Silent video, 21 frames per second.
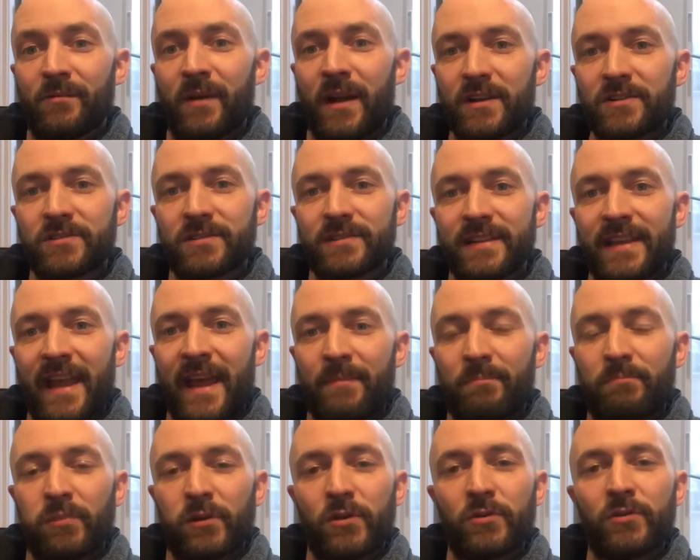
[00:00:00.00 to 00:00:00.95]
we actually
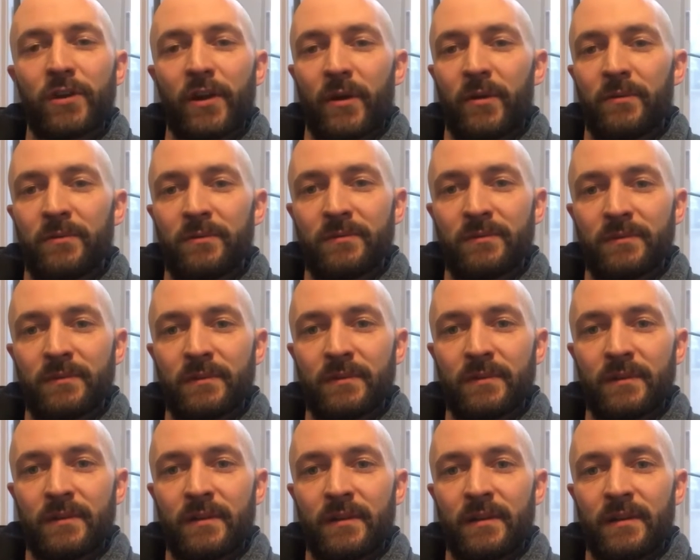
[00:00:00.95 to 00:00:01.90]
had Pluto
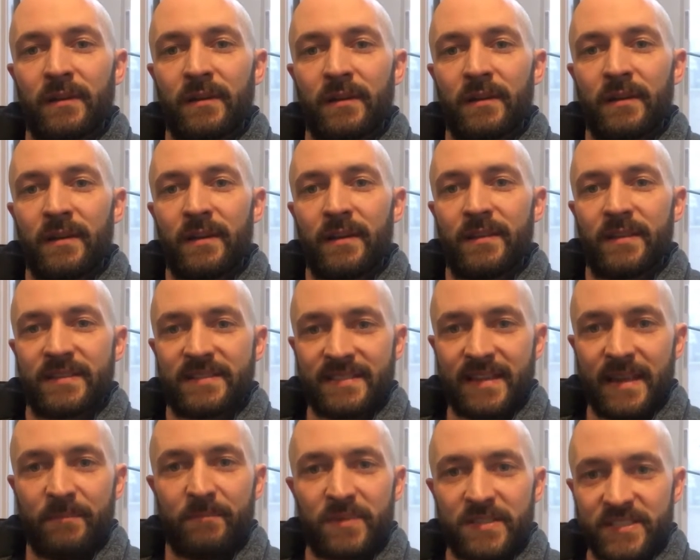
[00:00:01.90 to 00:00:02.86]
in the
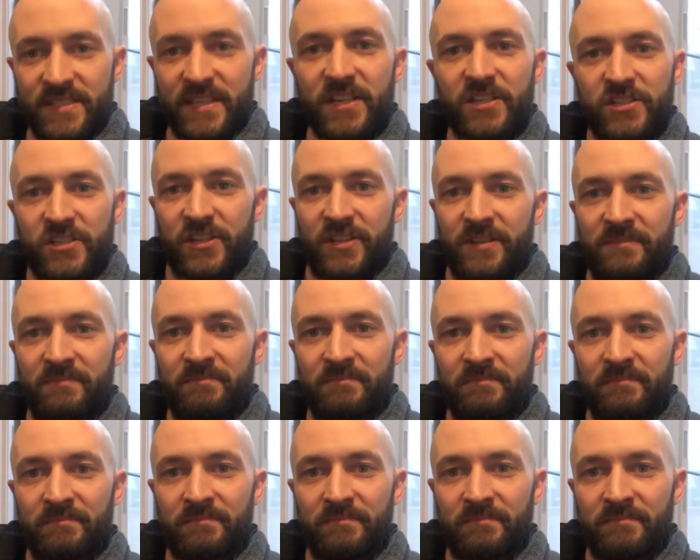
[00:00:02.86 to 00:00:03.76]
same position